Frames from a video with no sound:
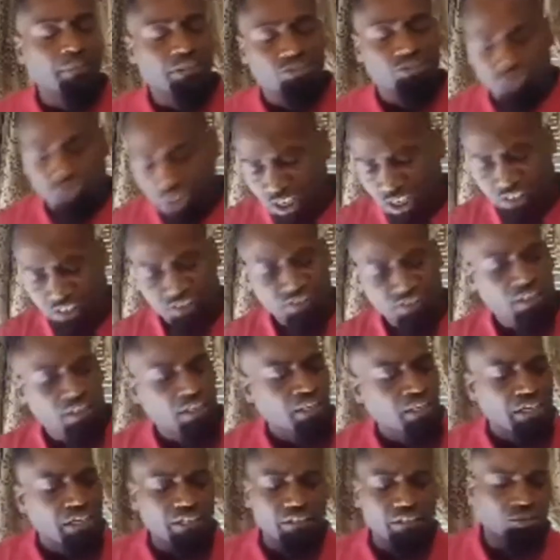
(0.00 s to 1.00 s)
but trust
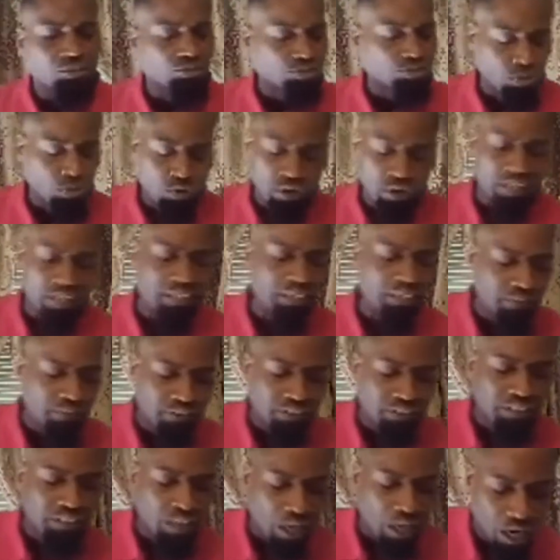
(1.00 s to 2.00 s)
in the true and
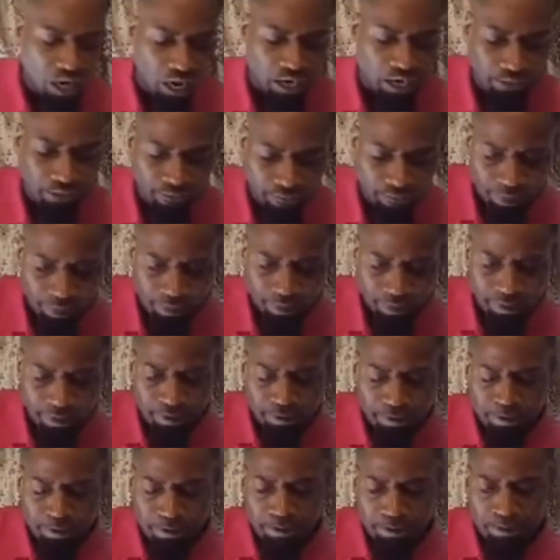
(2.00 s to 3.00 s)
living God.
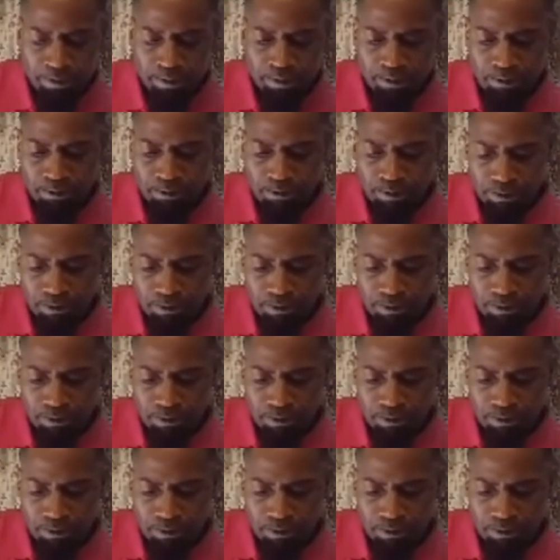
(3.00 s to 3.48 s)
Amen.